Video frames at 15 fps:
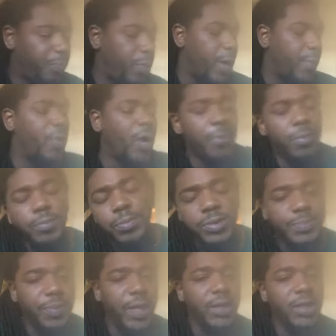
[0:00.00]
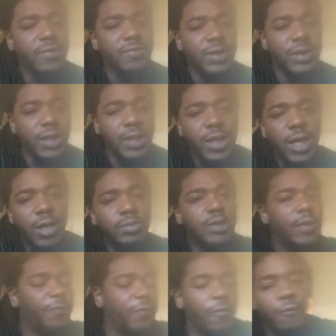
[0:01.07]
proper perspectives, and he comes
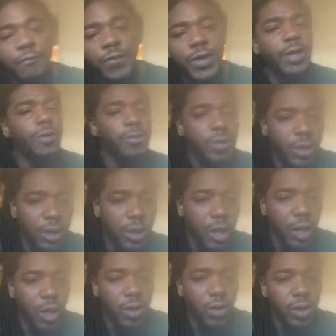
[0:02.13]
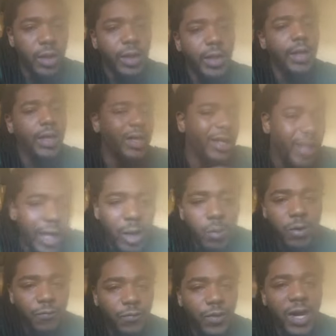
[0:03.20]
to fulfill the law and
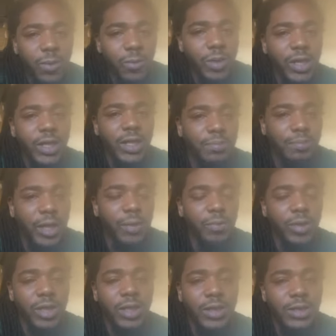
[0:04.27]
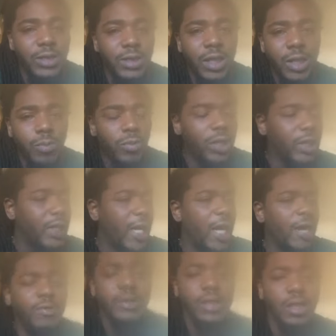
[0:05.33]
clarify what he meant when he
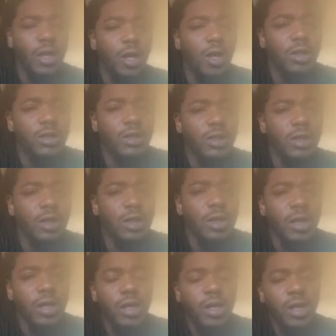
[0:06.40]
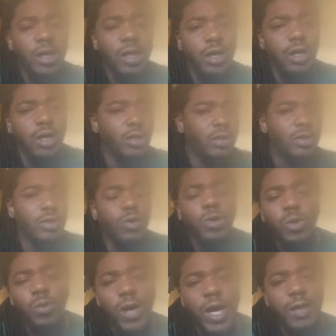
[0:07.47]
gave us the laws in
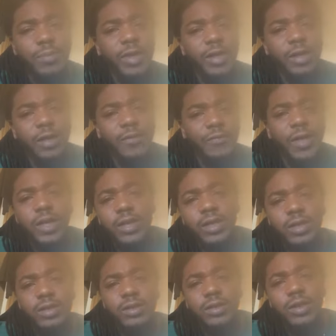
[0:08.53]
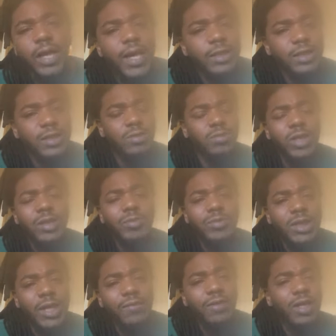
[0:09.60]
Deuteronomy and Leviticus and Exodus. When he
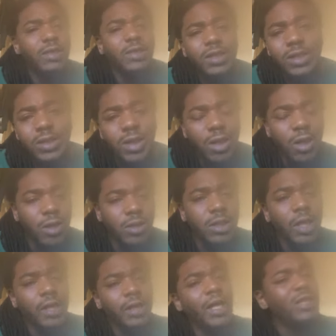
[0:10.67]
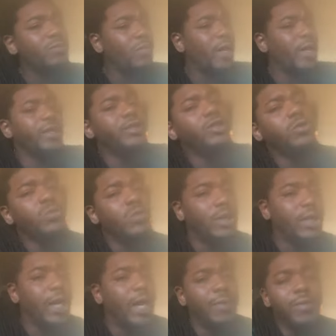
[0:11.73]
was giving us these laws, that's why
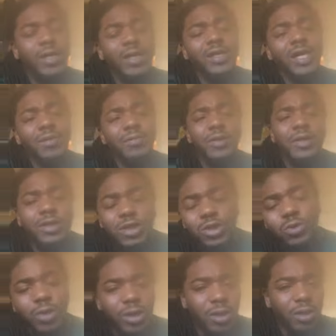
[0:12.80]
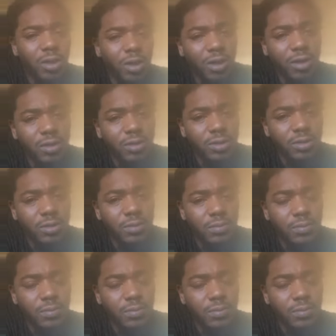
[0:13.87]
Yeshua came. He didn't come to destroy the laws.